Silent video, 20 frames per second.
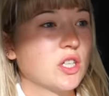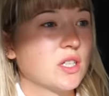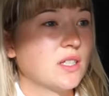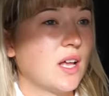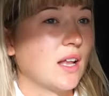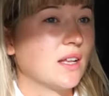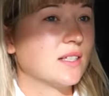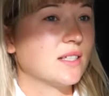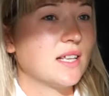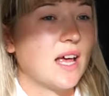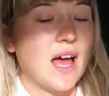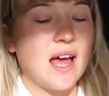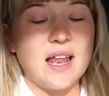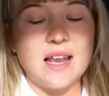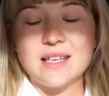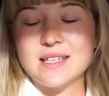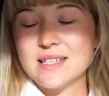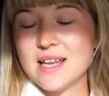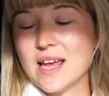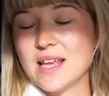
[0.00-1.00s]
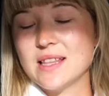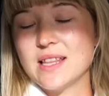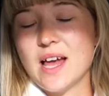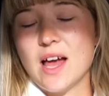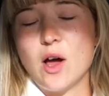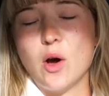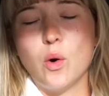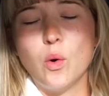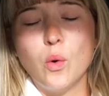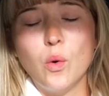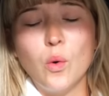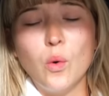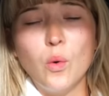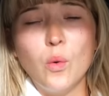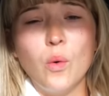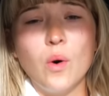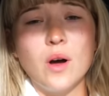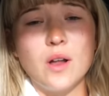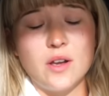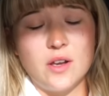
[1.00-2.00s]
the sunset and stayed there
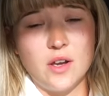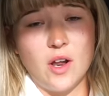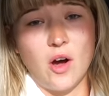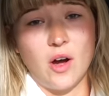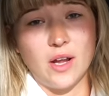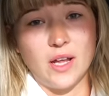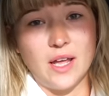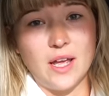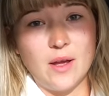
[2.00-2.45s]
all night.